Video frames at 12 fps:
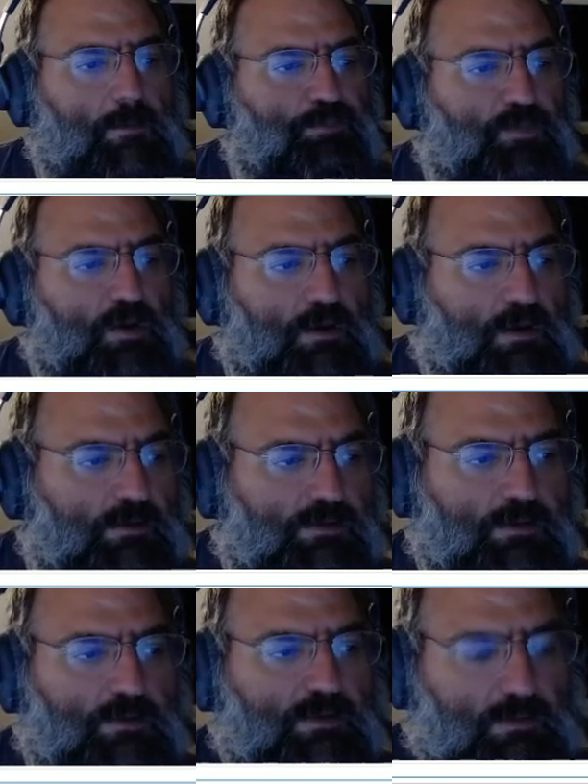You can also
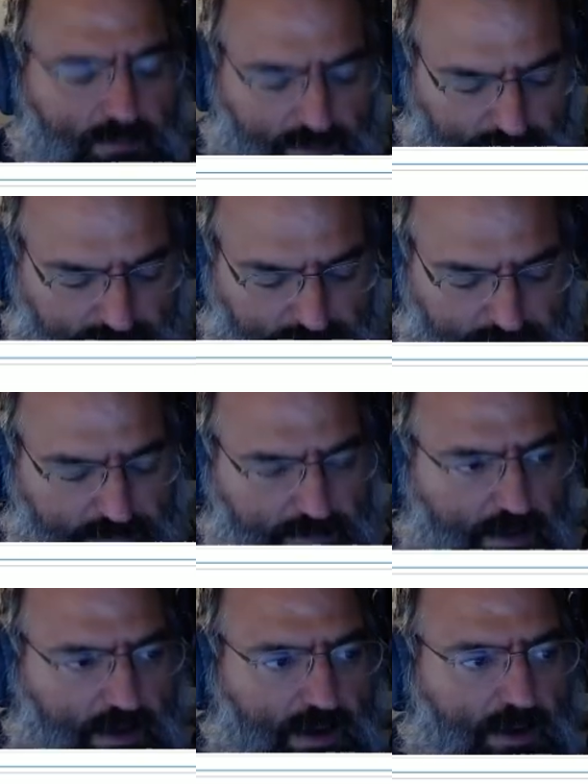do something like
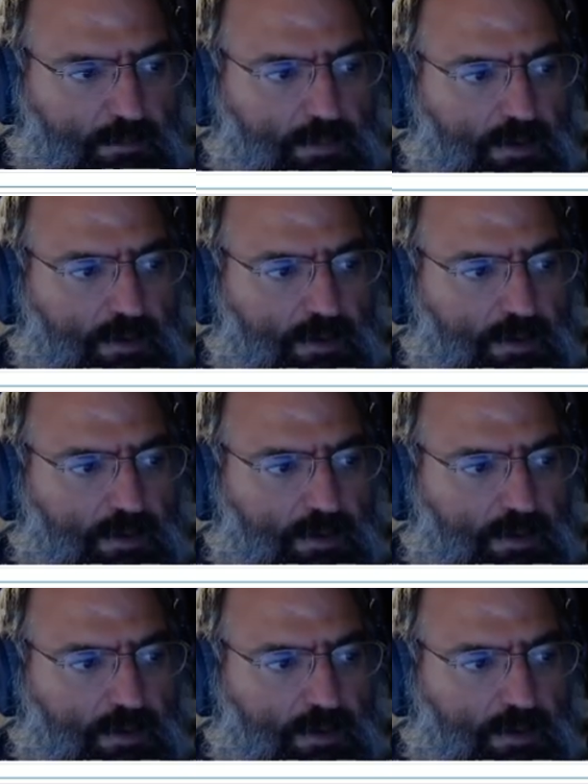describe